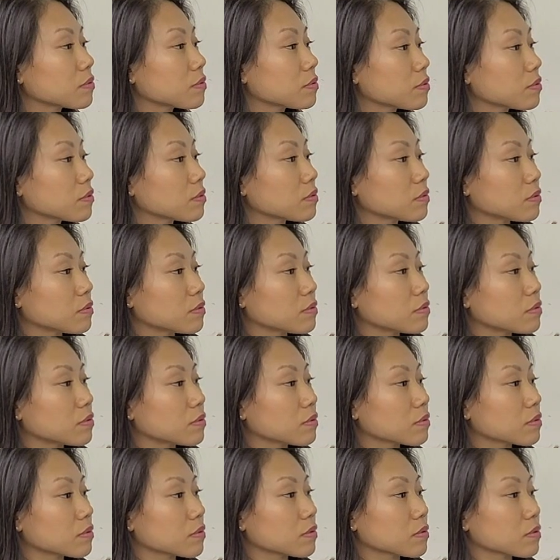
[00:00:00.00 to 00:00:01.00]

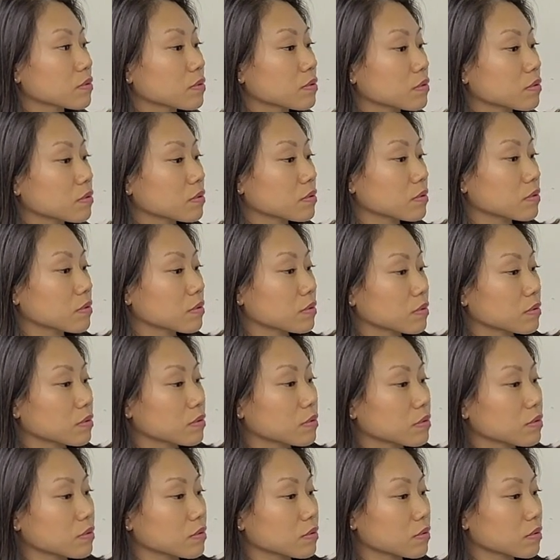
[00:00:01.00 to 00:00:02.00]

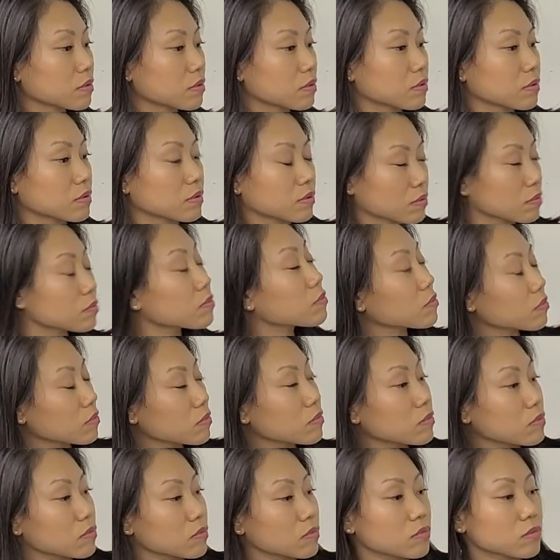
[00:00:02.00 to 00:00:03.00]

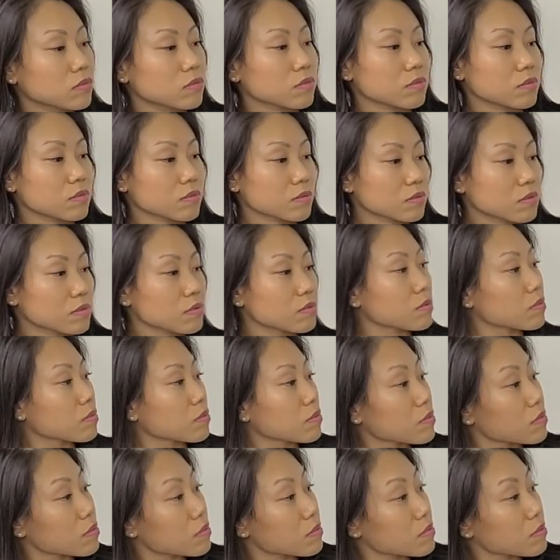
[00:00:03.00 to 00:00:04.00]

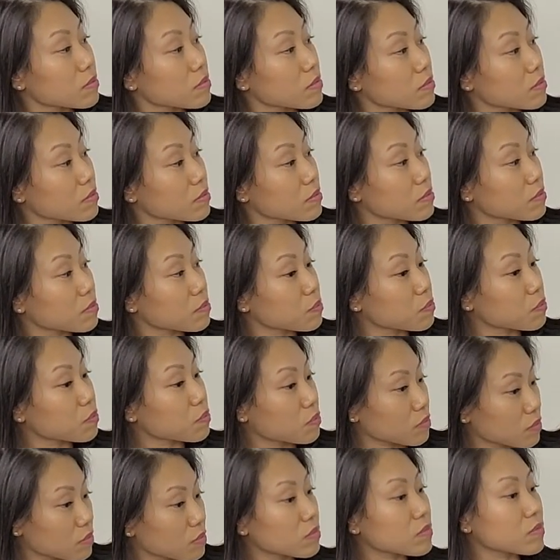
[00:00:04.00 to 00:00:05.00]

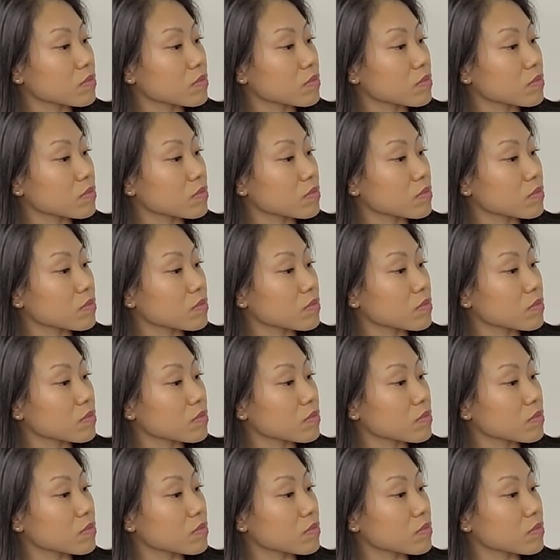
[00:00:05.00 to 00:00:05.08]
This person isn't speaking.